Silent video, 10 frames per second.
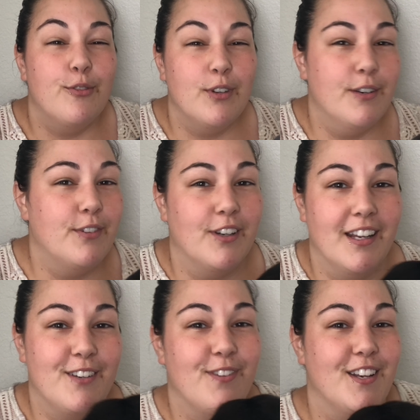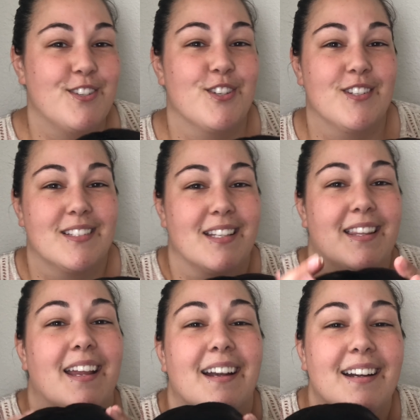river adventures
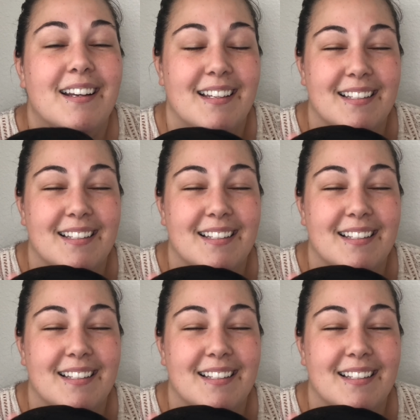there.